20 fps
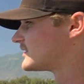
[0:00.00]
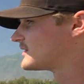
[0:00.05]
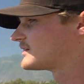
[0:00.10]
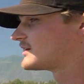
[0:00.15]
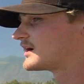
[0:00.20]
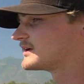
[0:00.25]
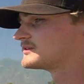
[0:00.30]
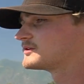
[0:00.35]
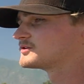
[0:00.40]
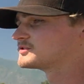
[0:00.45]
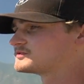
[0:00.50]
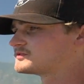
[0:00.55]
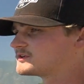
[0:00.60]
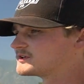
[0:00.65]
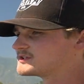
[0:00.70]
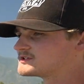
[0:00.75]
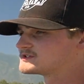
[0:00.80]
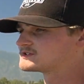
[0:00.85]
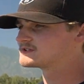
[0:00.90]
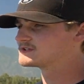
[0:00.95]
Got those for
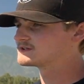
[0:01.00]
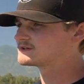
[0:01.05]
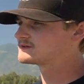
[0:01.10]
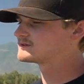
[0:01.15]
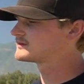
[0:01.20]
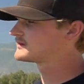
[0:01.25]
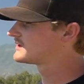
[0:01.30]
a steal.